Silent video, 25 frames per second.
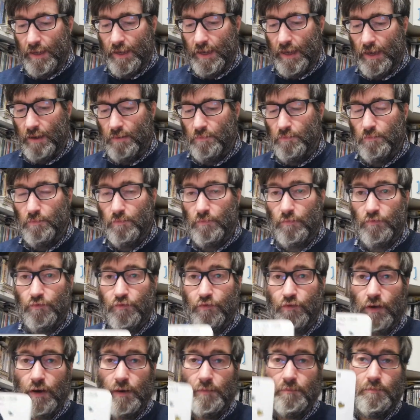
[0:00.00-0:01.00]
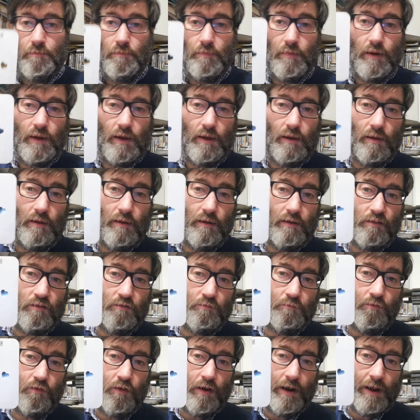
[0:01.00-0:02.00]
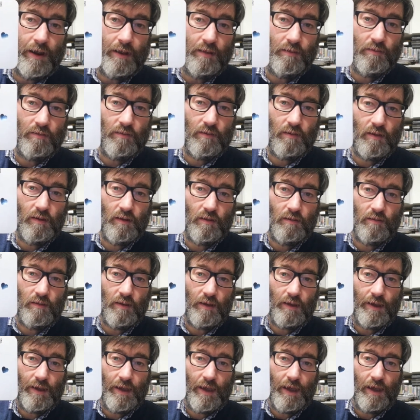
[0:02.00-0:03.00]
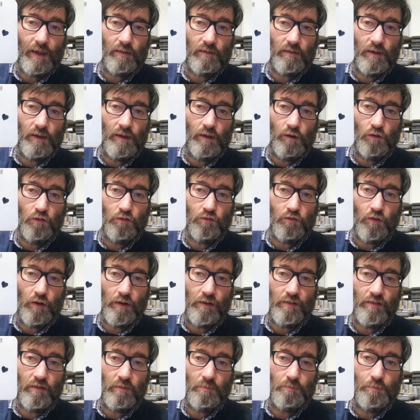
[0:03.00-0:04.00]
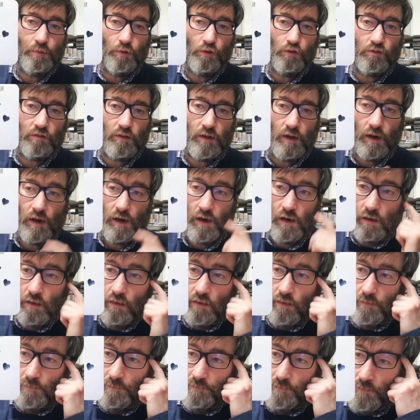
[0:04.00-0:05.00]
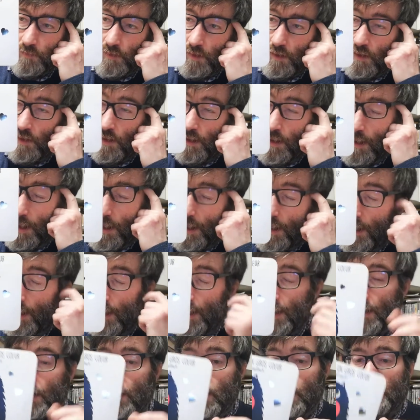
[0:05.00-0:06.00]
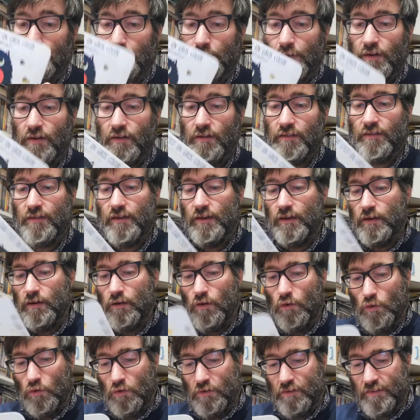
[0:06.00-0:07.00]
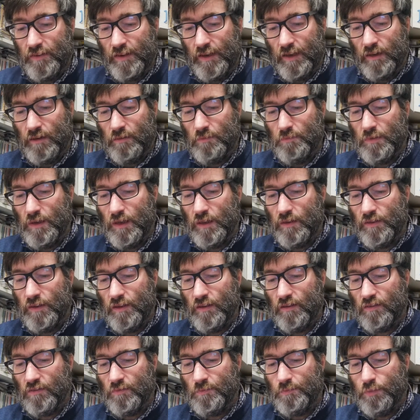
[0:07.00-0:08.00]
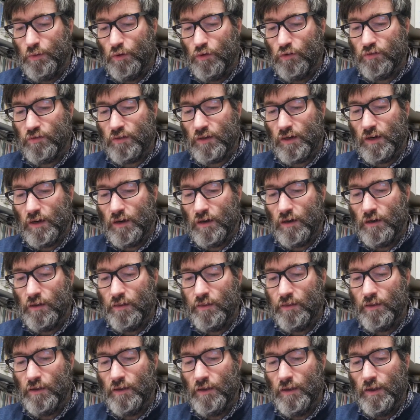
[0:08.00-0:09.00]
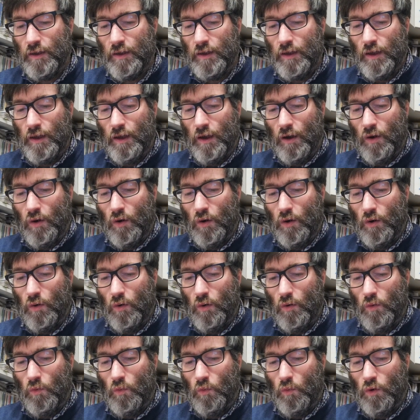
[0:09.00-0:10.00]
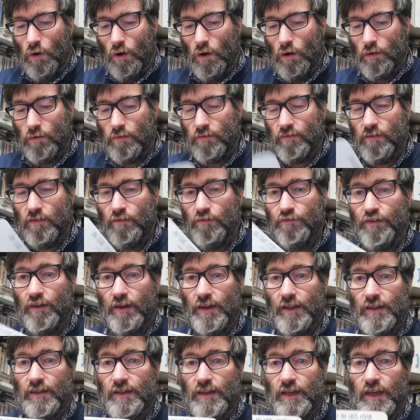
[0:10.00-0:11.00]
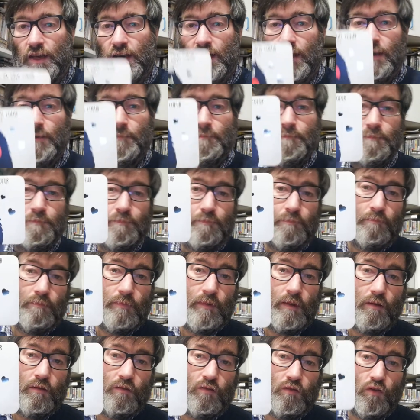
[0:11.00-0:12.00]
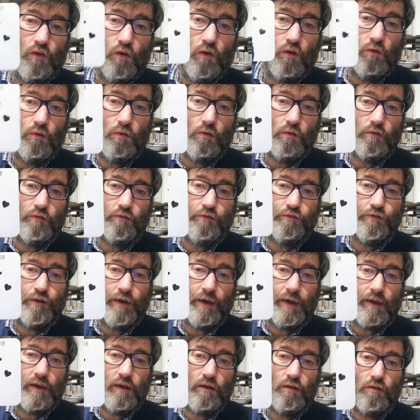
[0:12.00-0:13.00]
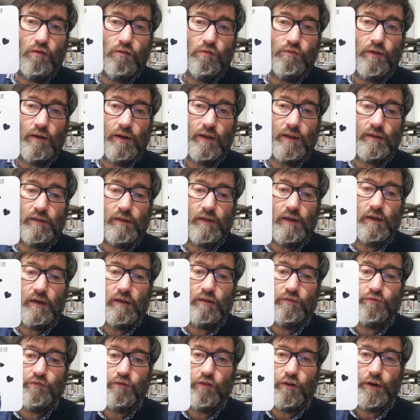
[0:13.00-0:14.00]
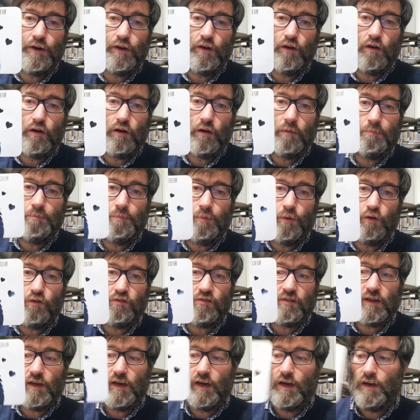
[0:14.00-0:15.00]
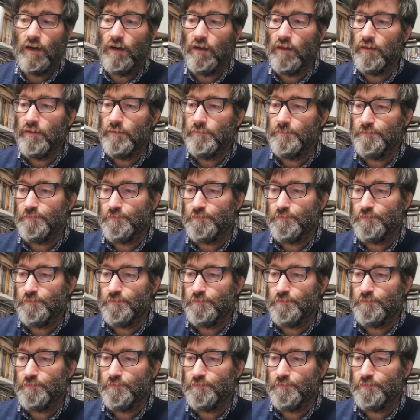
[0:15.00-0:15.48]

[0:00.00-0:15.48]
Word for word: came from France. It's a cat illustration postcard and the person who sent me this postcard was Valentina. So thank you, Valentina, for your postcard.